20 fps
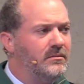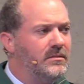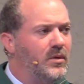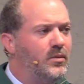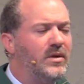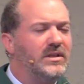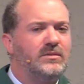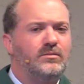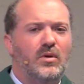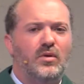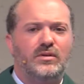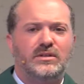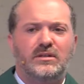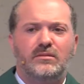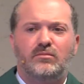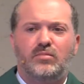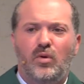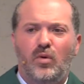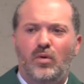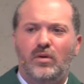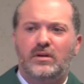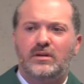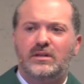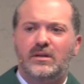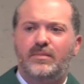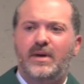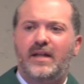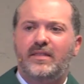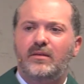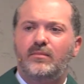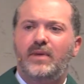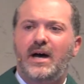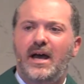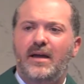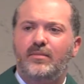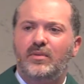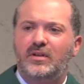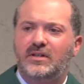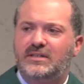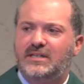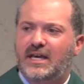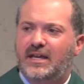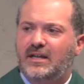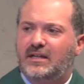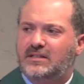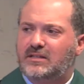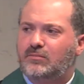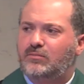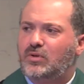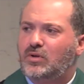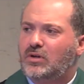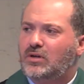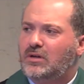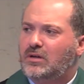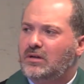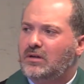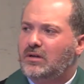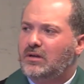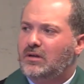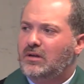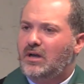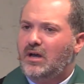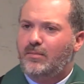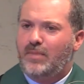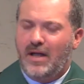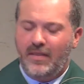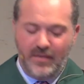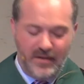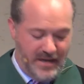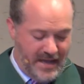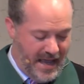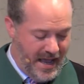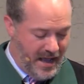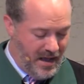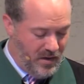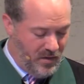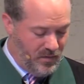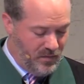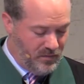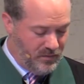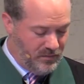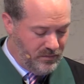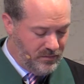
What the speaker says: But what's most important about the Bible is that it's a book about the now.